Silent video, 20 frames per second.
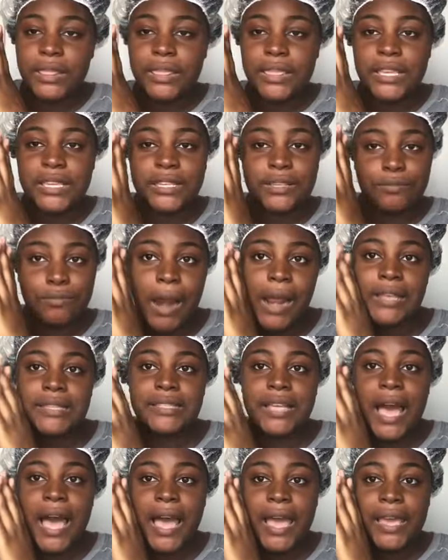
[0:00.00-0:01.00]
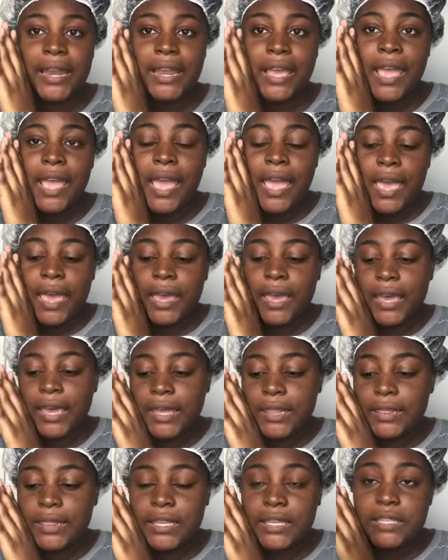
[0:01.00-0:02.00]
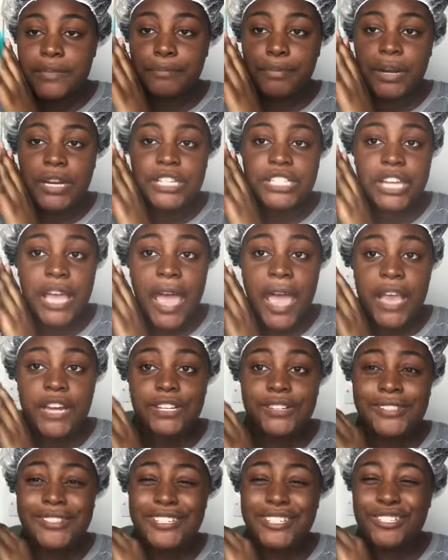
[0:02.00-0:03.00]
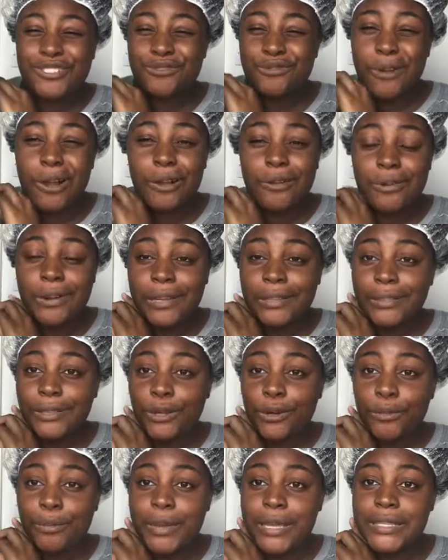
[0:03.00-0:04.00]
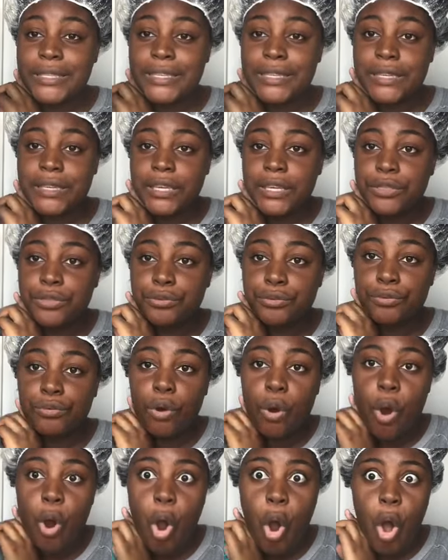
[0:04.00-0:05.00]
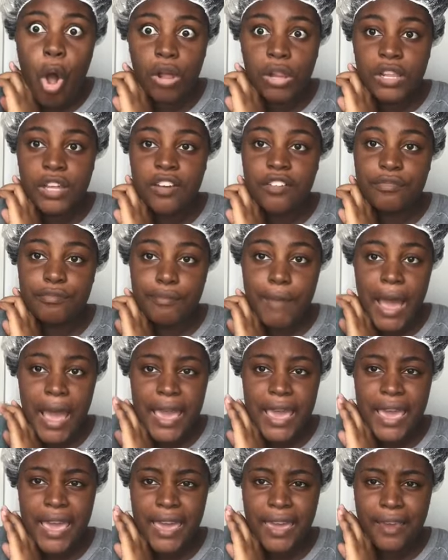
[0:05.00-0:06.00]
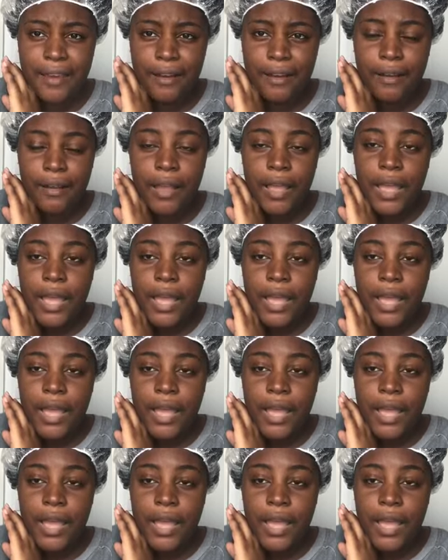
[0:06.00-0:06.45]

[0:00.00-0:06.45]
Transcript: this right side, and this brush actually struggled a little bit to get through all of my hair,